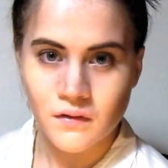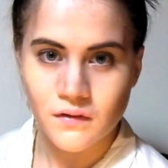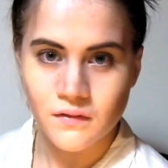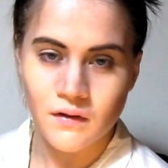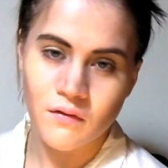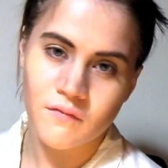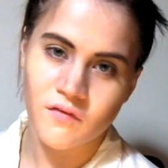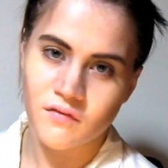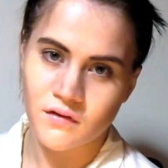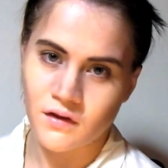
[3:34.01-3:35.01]
Now,
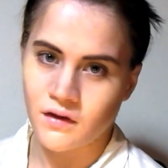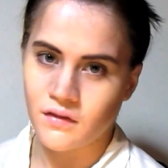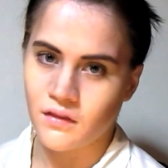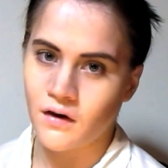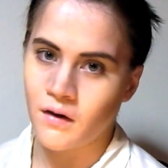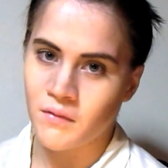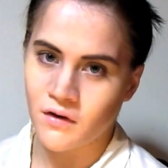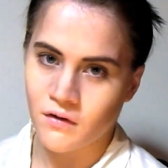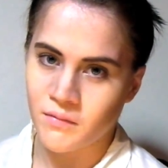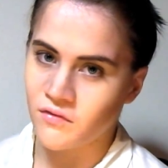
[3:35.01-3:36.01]
obviously, the eye
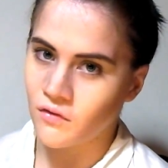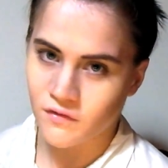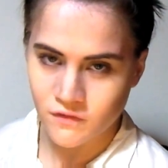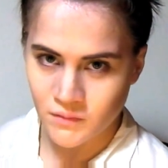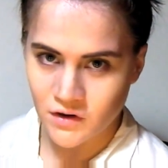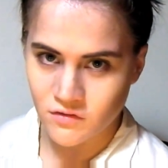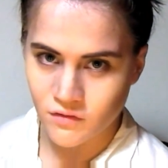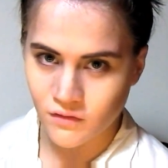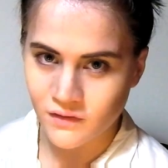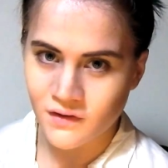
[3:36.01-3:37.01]
makeup is not
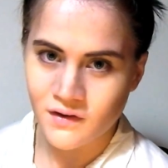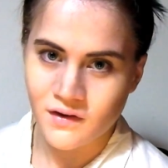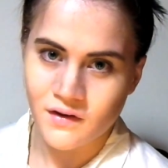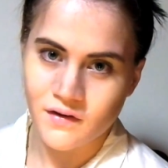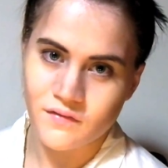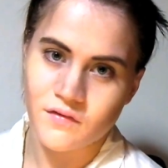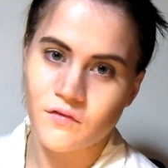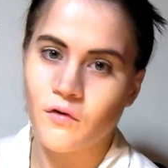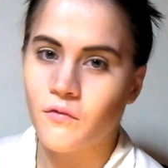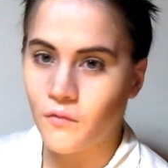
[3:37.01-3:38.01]
symmetrical, as it's
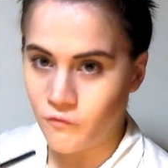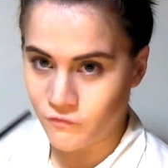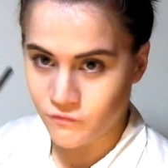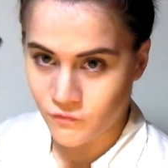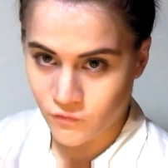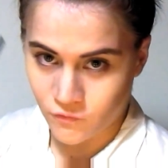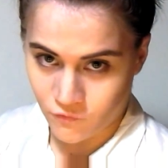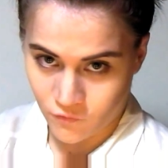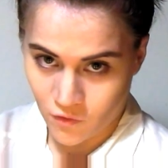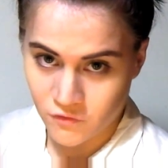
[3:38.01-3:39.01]
all
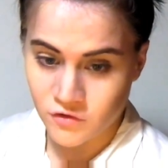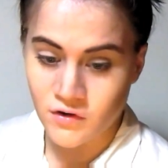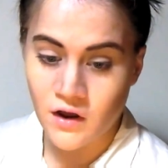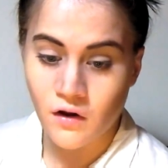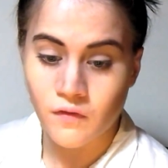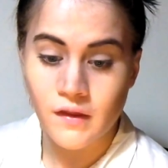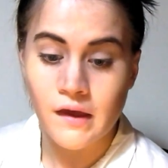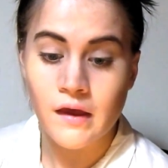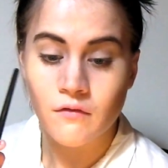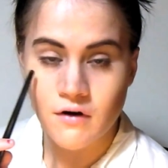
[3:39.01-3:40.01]
concentrated on
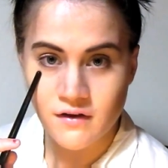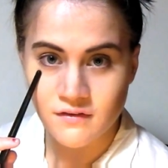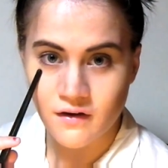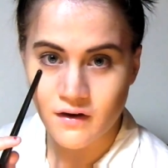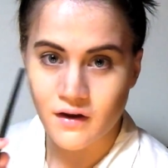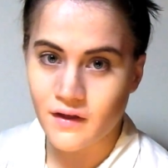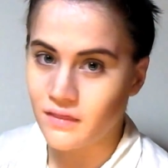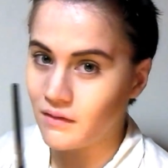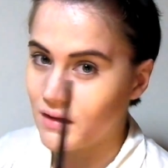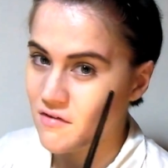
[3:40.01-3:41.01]
the right eye, and
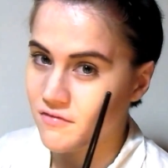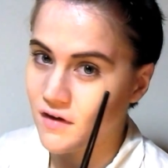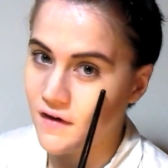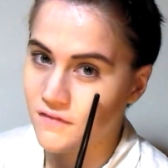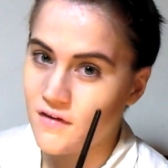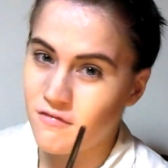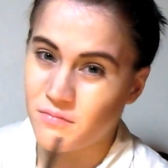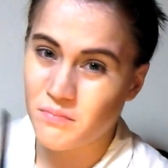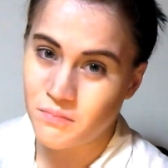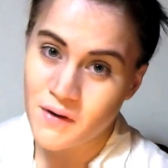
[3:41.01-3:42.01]
the left eye is left
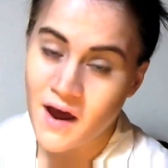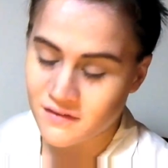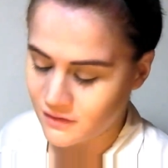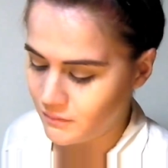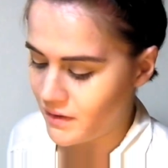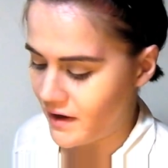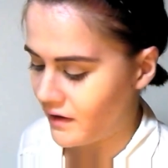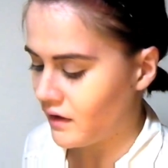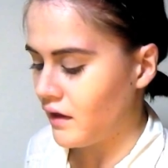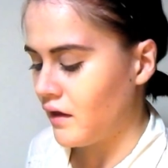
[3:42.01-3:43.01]
practically bare.
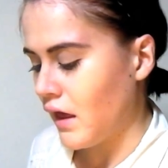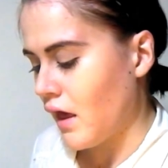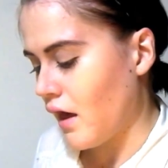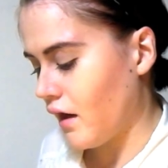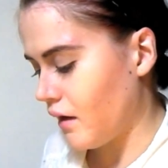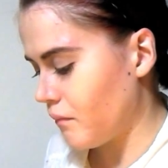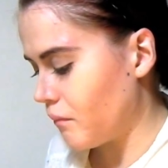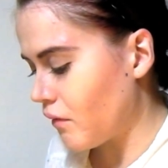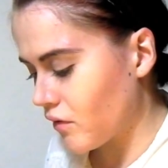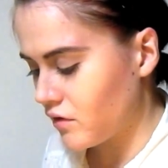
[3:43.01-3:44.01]
What I'm
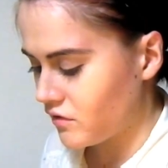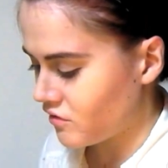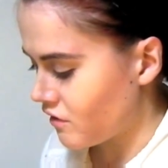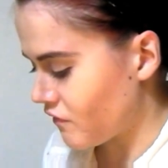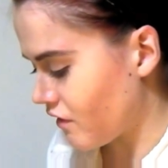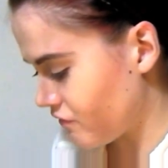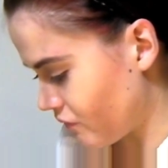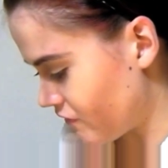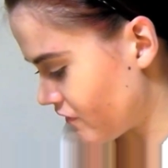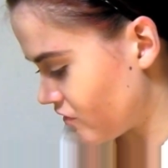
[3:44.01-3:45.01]
going to just start off
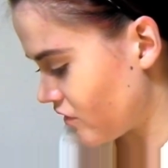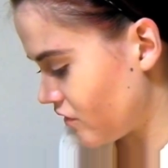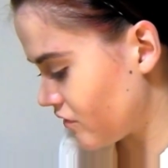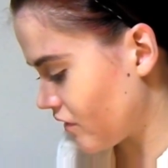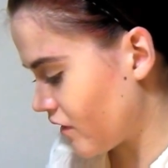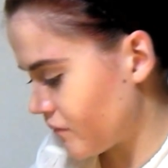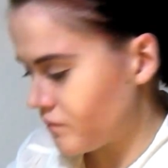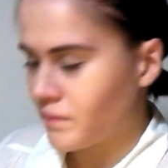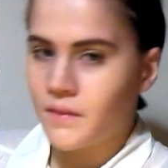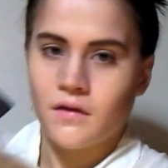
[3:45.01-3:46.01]
with is use a
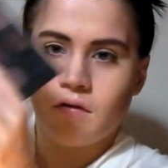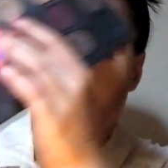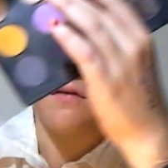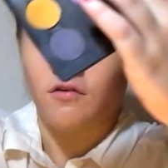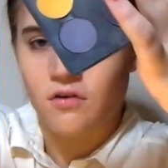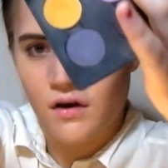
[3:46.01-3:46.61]
shade